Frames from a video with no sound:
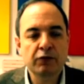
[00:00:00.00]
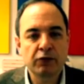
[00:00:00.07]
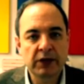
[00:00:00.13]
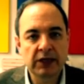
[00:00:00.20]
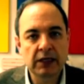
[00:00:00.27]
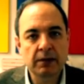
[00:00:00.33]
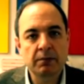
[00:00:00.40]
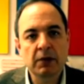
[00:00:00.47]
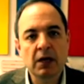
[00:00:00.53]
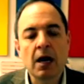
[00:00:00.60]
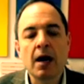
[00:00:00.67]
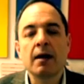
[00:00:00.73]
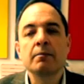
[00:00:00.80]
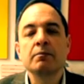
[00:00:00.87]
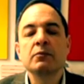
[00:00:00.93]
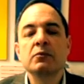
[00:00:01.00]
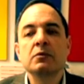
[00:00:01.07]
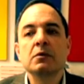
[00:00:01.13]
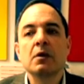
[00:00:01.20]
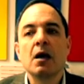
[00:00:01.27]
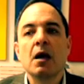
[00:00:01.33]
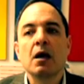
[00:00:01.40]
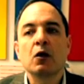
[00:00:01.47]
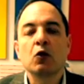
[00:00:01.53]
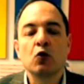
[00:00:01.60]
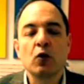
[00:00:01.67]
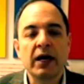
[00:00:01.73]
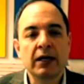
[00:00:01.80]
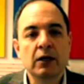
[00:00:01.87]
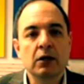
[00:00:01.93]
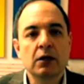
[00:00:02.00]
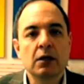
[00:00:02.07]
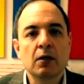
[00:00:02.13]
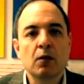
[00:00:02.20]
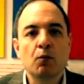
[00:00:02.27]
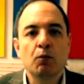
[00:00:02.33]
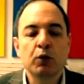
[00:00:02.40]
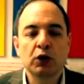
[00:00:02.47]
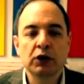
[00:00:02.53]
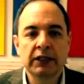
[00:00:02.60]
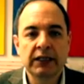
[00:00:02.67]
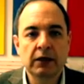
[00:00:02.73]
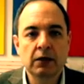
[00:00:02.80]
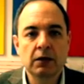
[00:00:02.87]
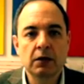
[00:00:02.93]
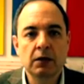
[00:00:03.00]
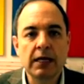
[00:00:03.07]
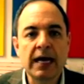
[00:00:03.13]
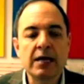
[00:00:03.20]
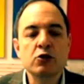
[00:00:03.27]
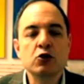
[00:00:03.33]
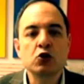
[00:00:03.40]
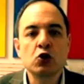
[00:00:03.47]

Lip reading: freedom comes greater political and